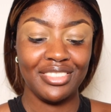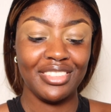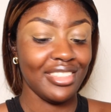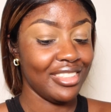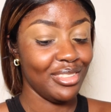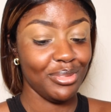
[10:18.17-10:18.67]

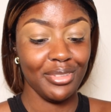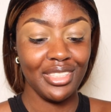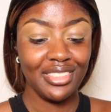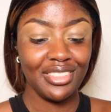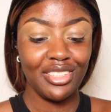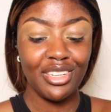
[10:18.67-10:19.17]
That is what
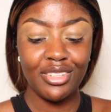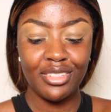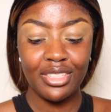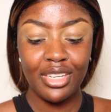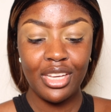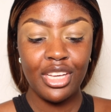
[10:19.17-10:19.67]
it's
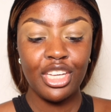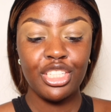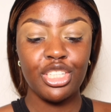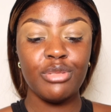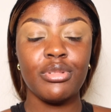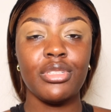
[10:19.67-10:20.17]
called,
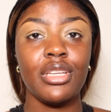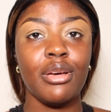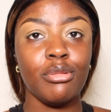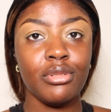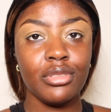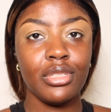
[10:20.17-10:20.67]
just because I
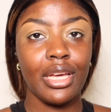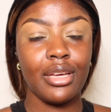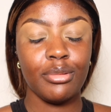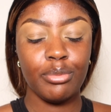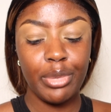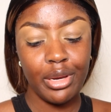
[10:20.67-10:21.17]
want like
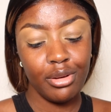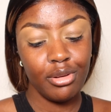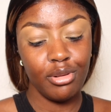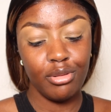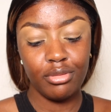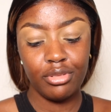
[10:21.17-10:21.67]
better
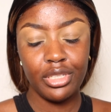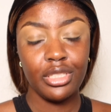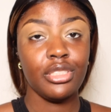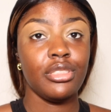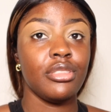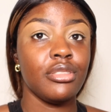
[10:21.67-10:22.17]

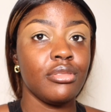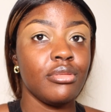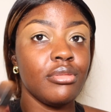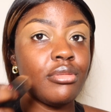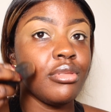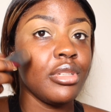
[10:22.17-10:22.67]
coverage.
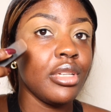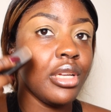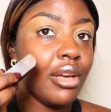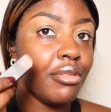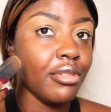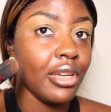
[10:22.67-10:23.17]

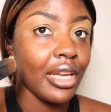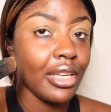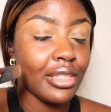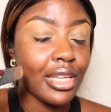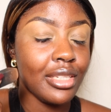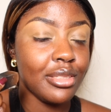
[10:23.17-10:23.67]
I feel
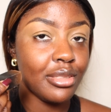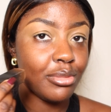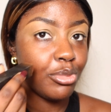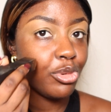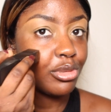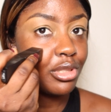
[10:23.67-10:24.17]
like that's
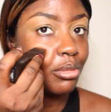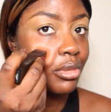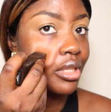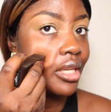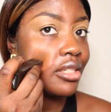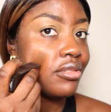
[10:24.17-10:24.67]

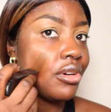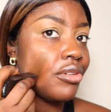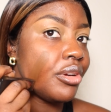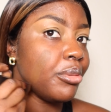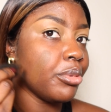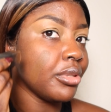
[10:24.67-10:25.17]
something that is
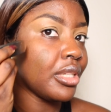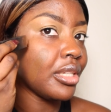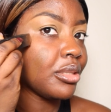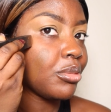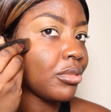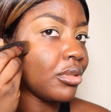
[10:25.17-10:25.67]
very
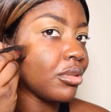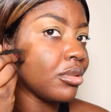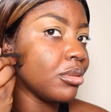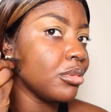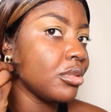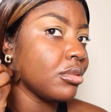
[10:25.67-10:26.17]
important when it
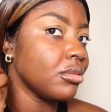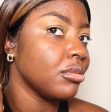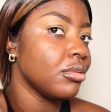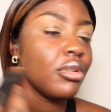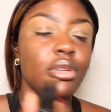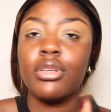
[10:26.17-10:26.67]
comes to
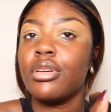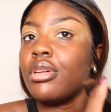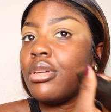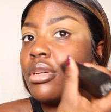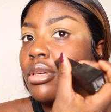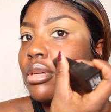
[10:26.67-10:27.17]

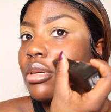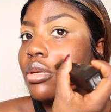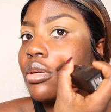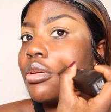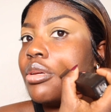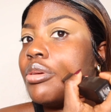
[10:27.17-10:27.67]

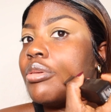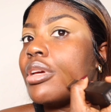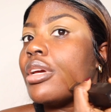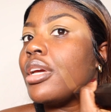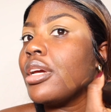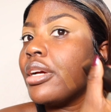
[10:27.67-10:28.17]

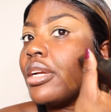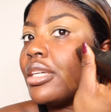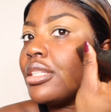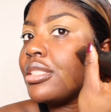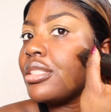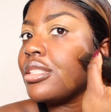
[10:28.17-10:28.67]
UK
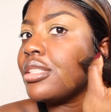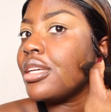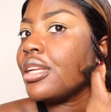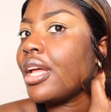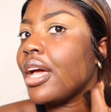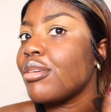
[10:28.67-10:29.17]
girlies. They
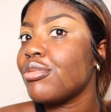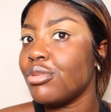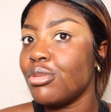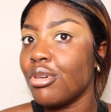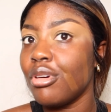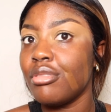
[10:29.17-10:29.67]
like
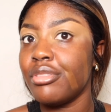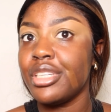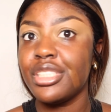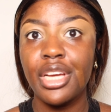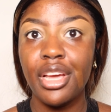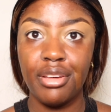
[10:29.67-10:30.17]
full
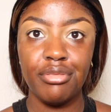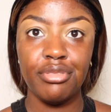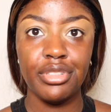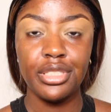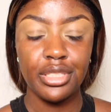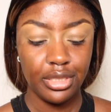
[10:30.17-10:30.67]
coverage,
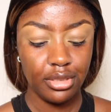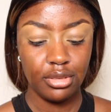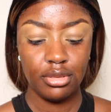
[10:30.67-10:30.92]
everything.